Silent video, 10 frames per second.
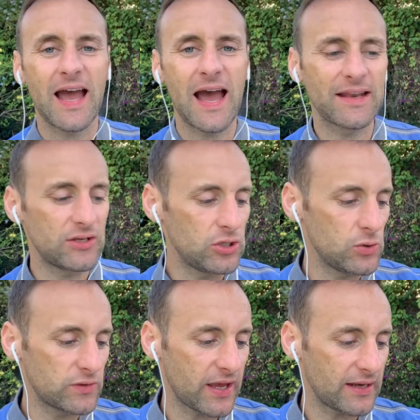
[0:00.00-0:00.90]
and a
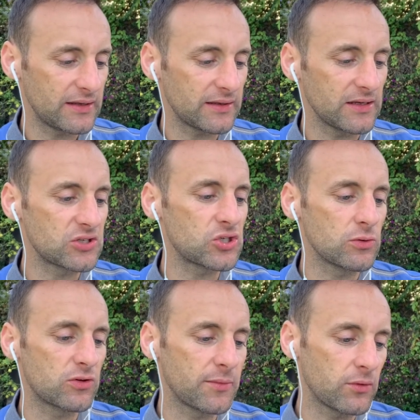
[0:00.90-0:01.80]
new tenant is due
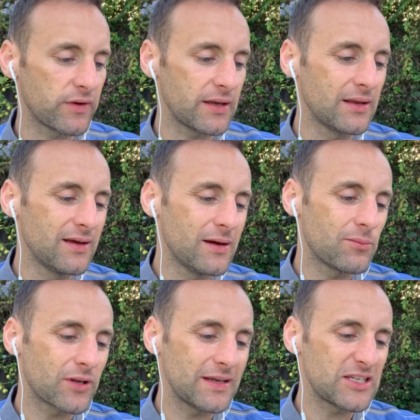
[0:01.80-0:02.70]
to move in,
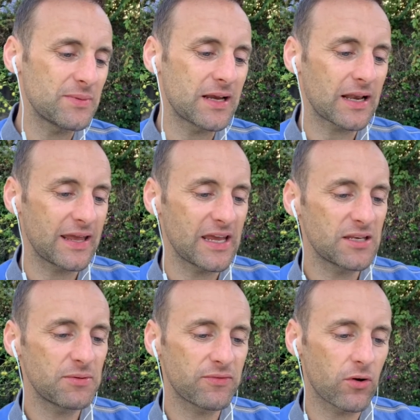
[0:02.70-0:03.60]
but it needs to be cleaned
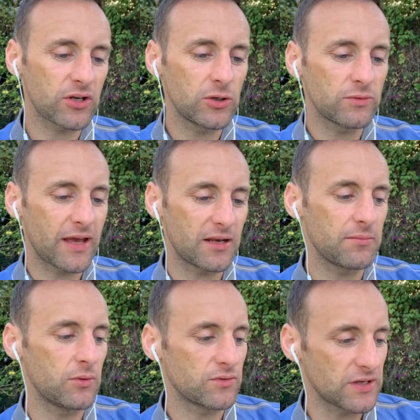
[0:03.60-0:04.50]
before the new tenant
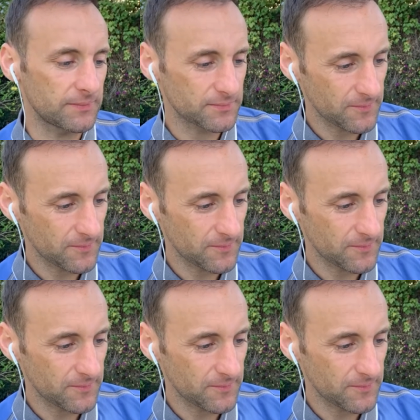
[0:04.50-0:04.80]
moves in.